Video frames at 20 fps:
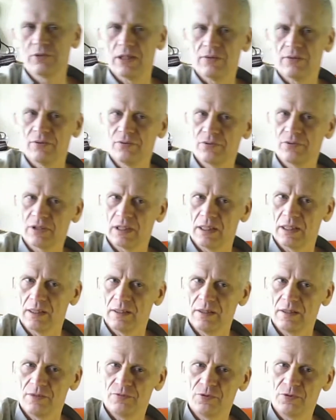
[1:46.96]
ever forget,
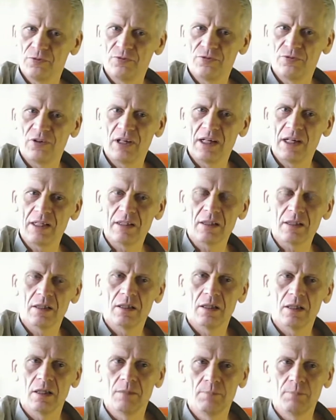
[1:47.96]
if you find
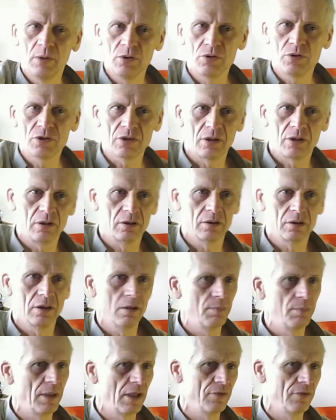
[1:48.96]
a blues song
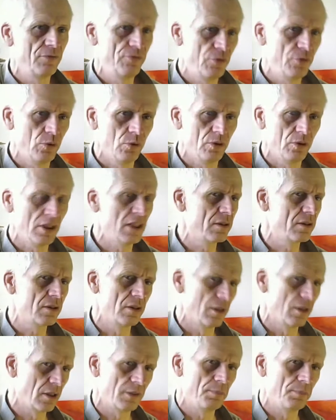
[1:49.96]
about food, it's
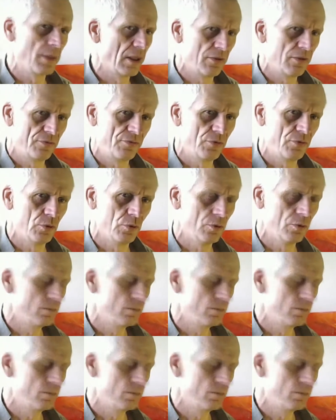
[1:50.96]
not about food.